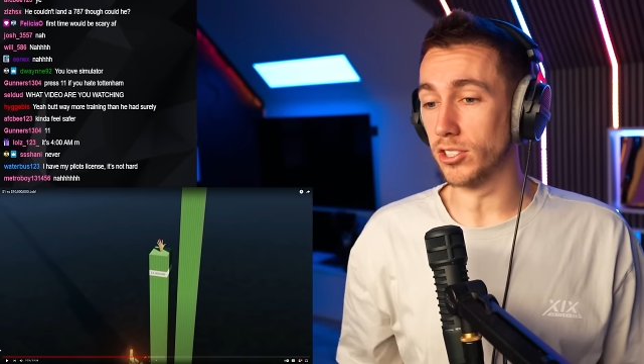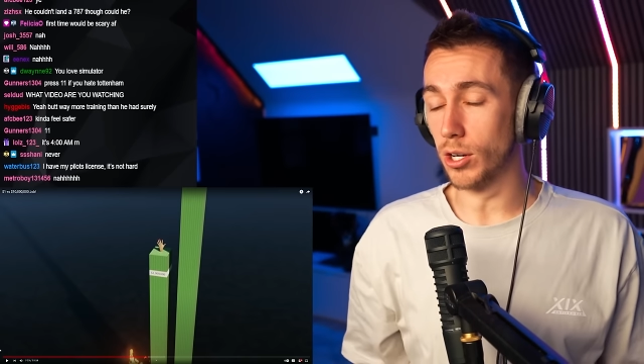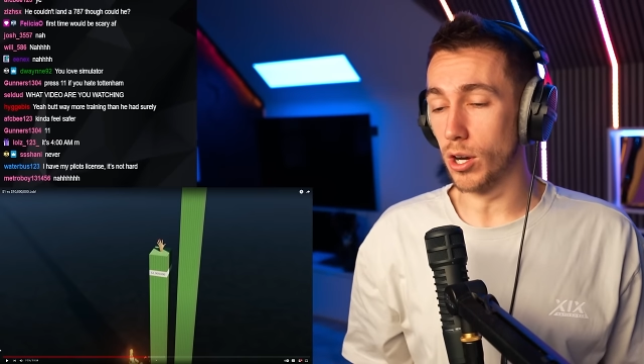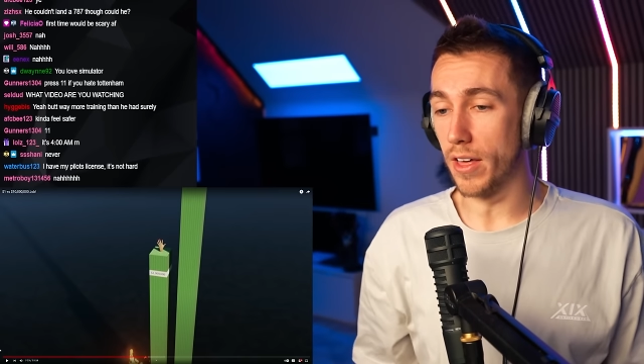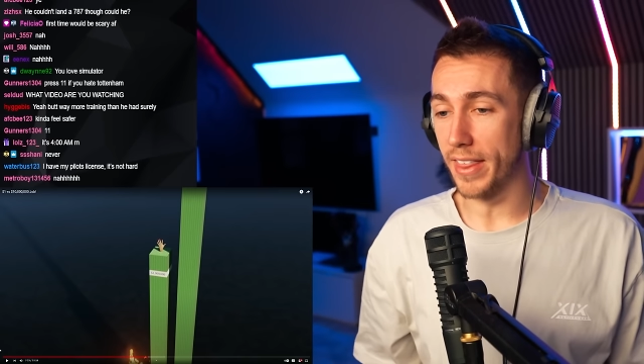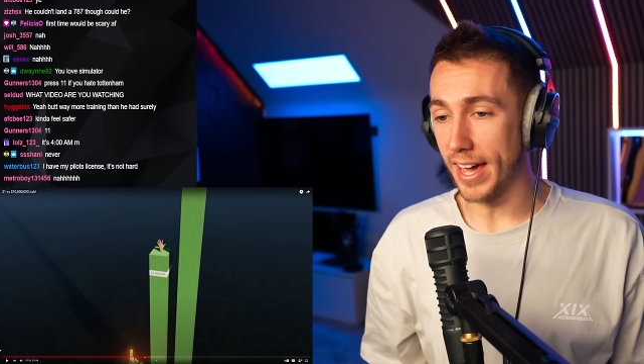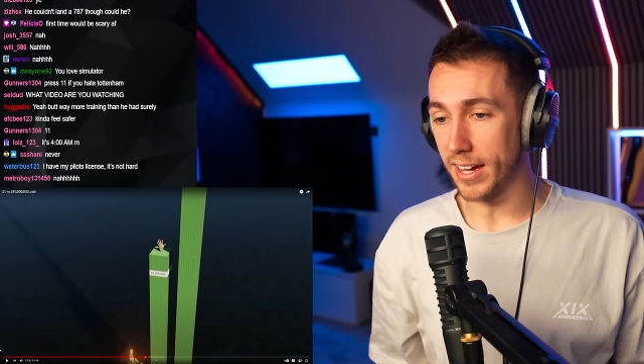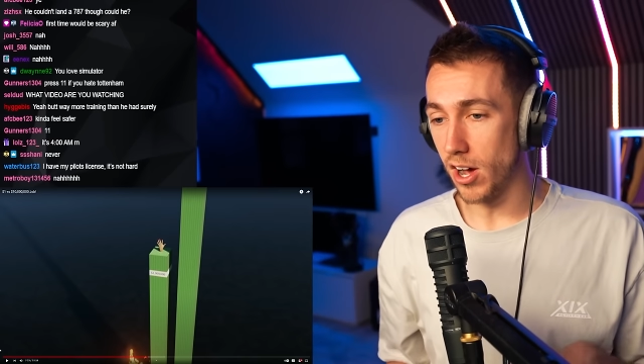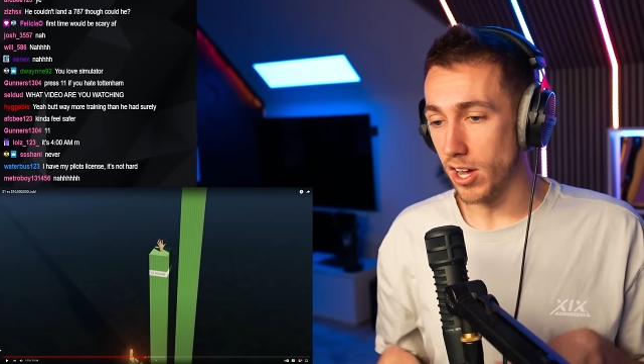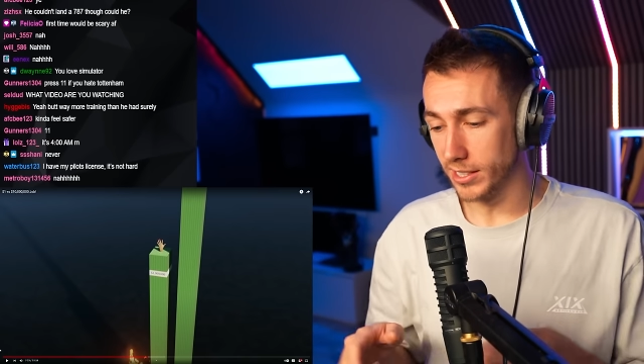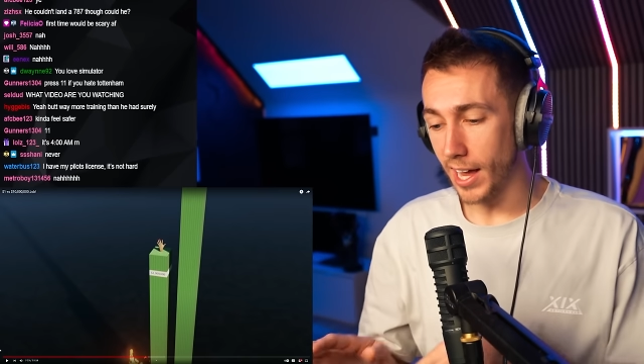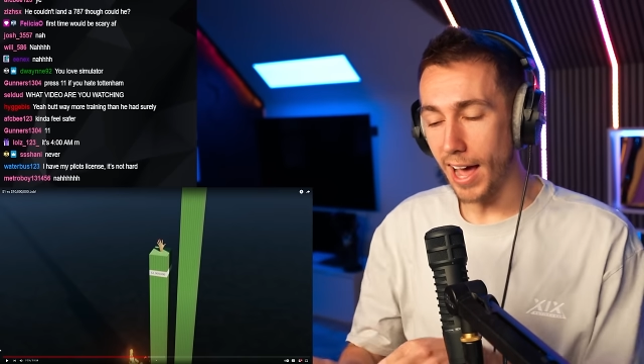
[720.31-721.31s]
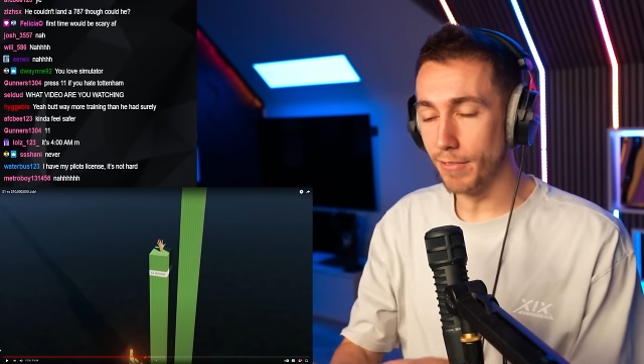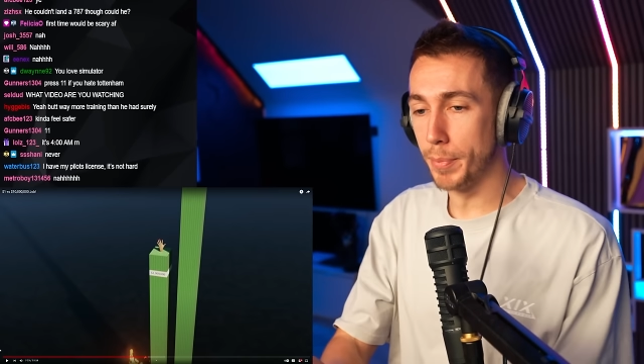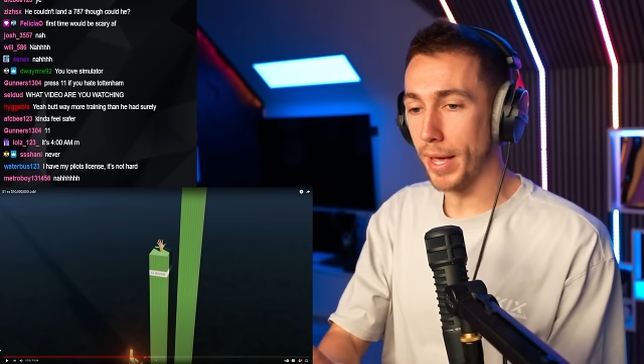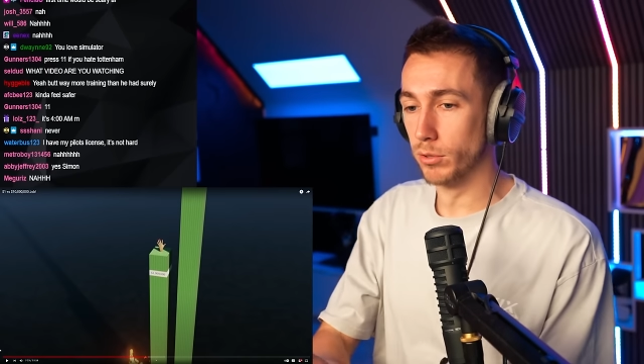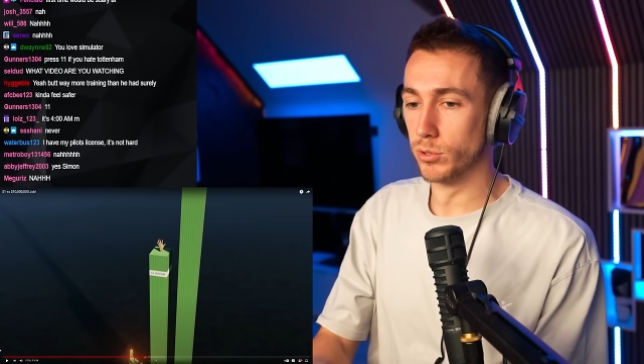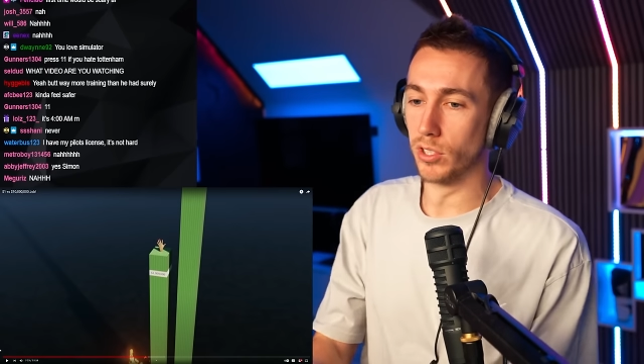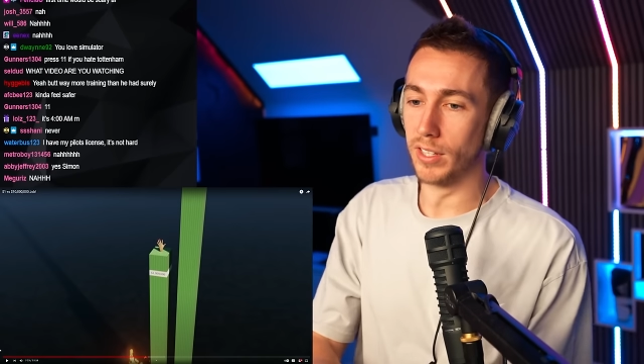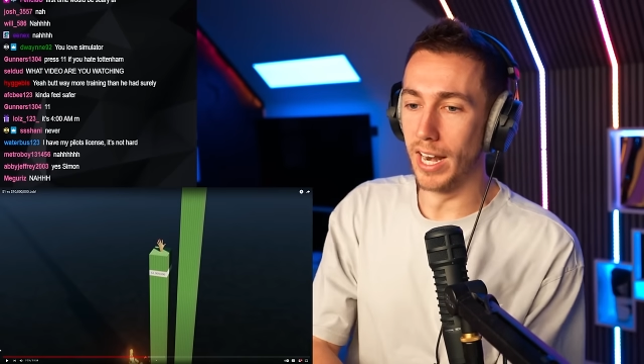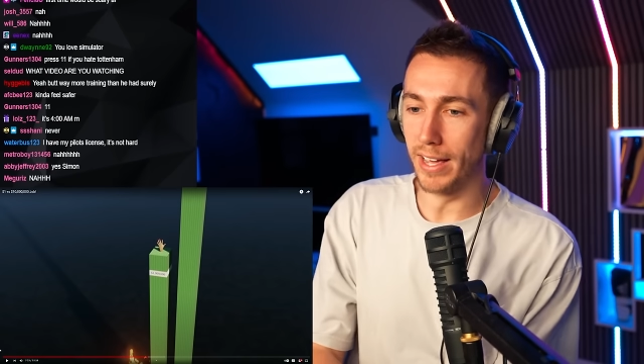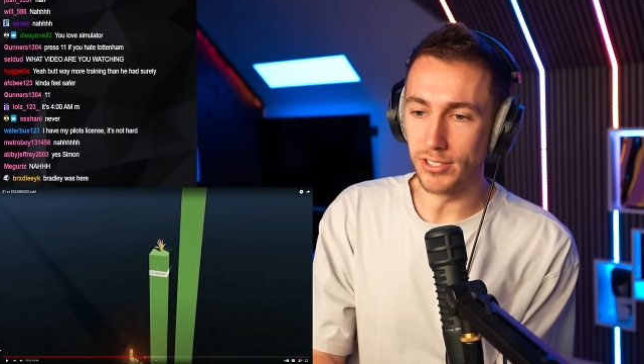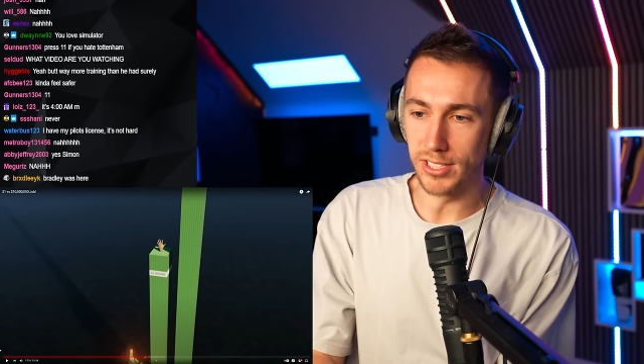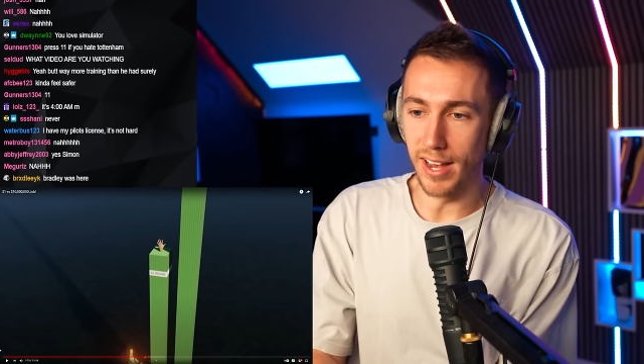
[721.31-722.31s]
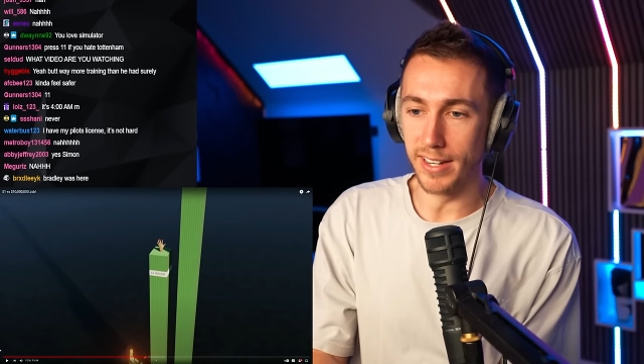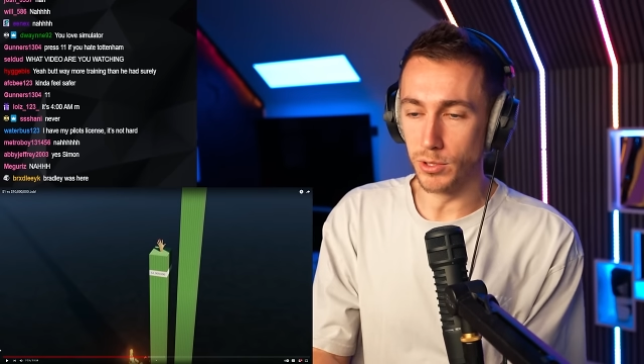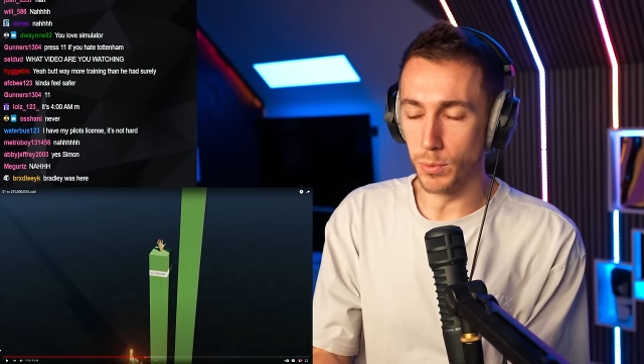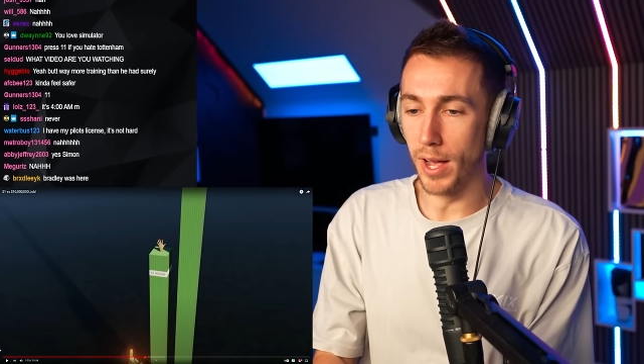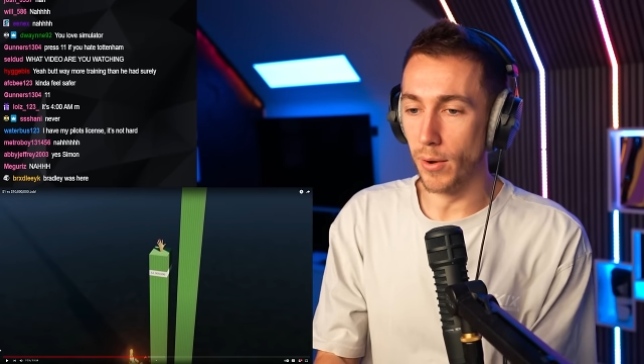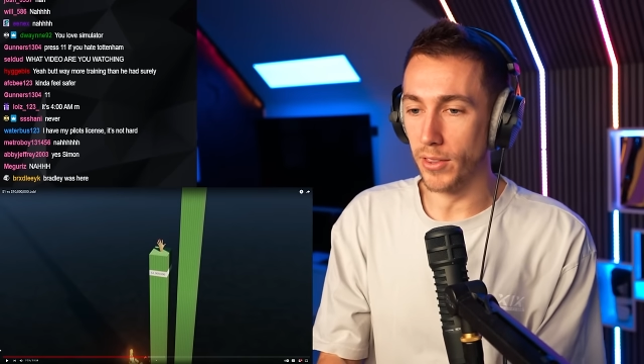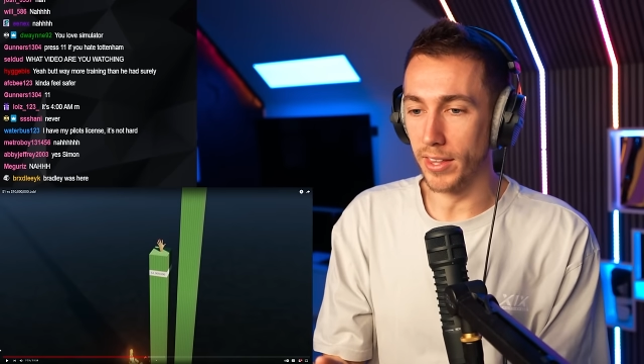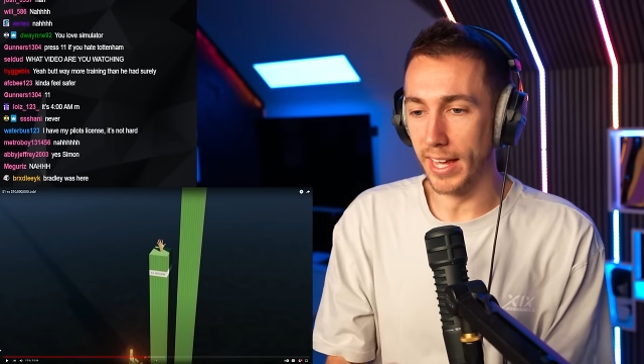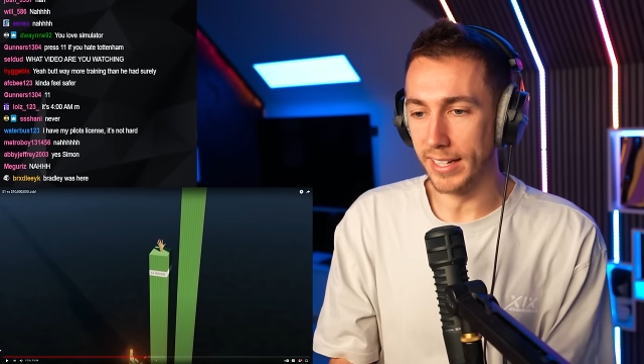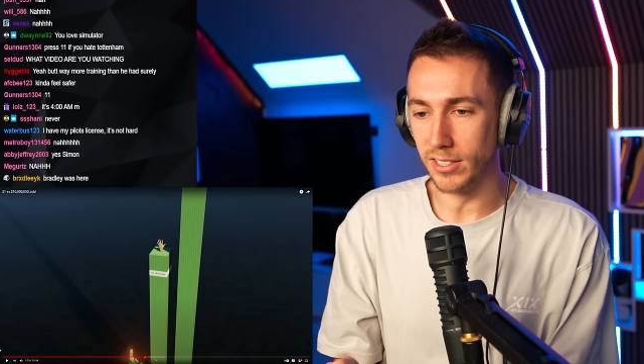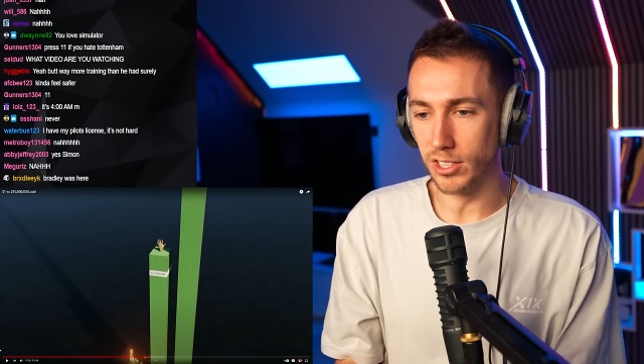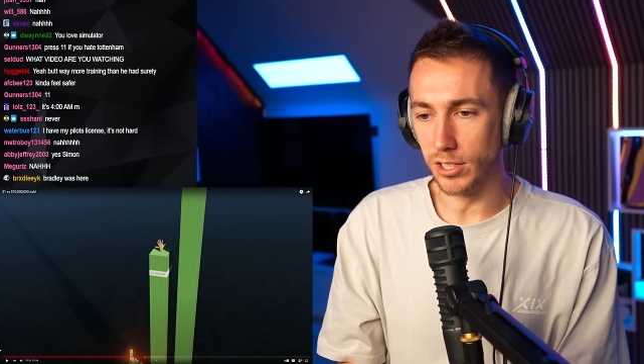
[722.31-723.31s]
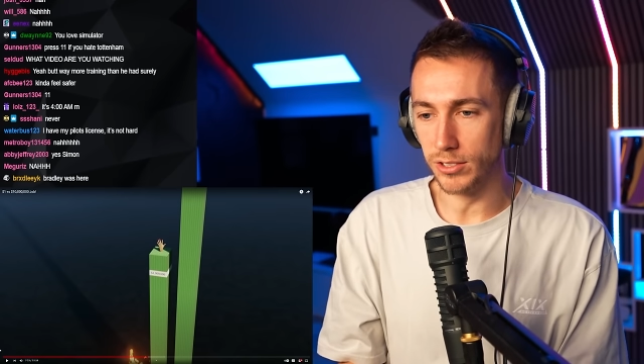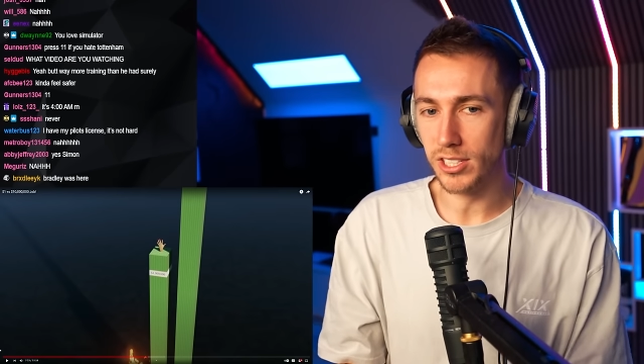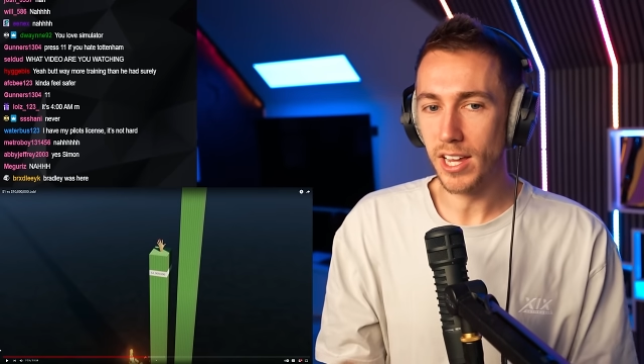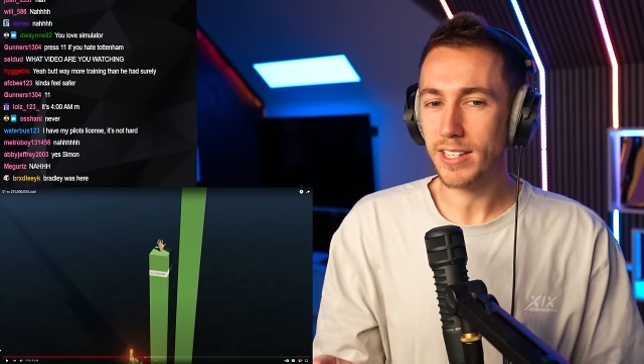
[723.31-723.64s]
a lot of their cars have pedals on the left side as well that they can use.